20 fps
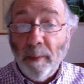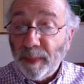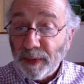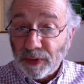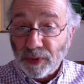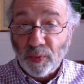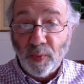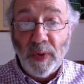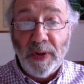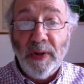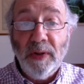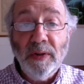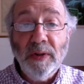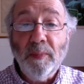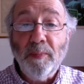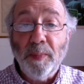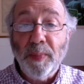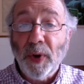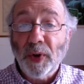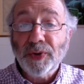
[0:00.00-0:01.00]
Between
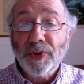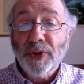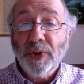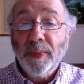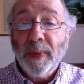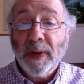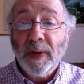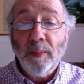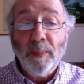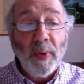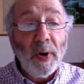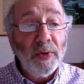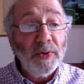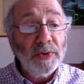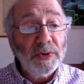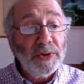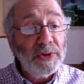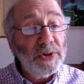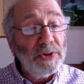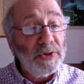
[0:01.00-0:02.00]
the blossoming
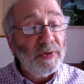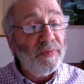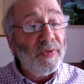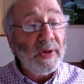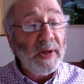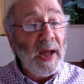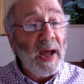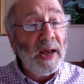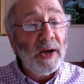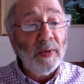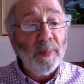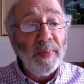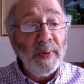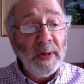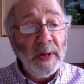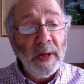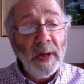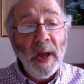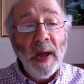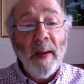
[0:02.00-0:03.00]
branches of the
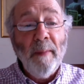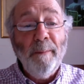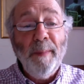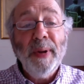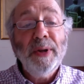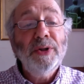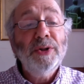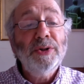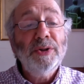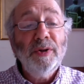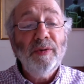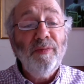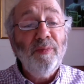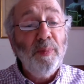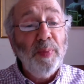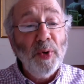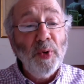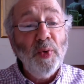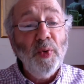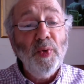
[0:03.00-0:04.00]
canopy, bits
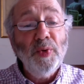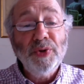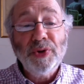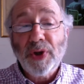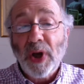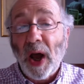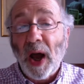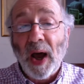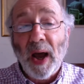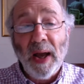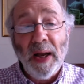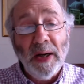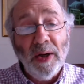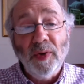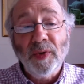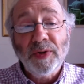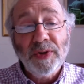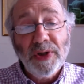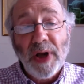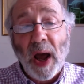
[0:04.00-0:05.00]
of blue sky
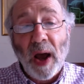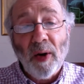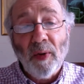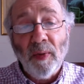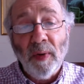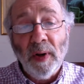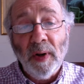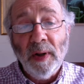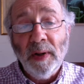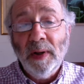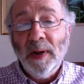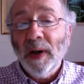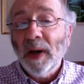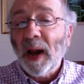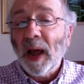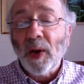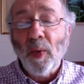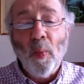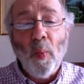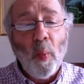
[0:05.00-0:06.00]
looked down
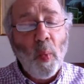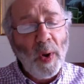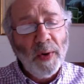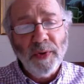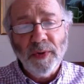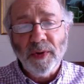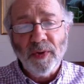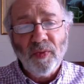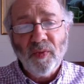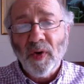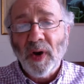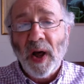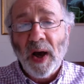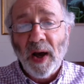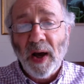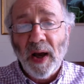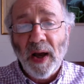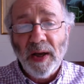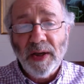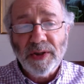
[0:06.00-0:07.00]
like wonderful
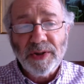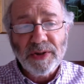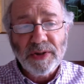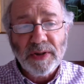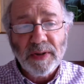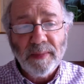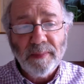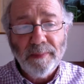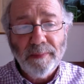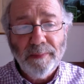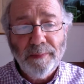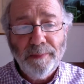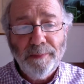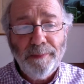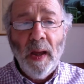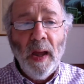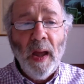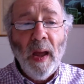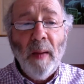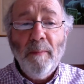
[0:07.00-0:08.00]
eyes.
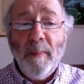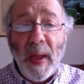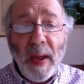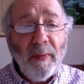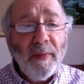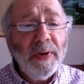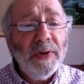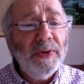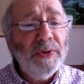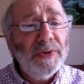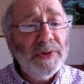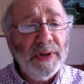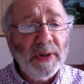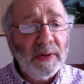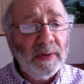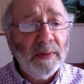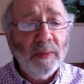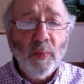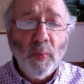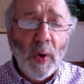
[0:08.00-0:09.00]
Mary and
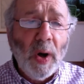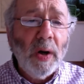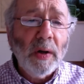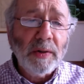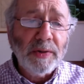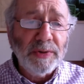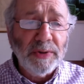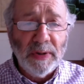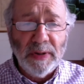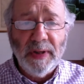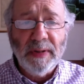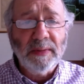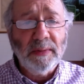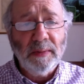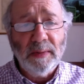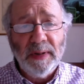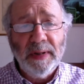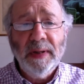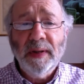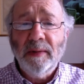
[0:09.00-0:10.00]
Dickon worked a
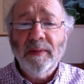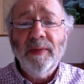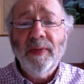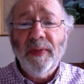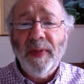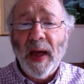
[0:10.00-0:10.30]
little here and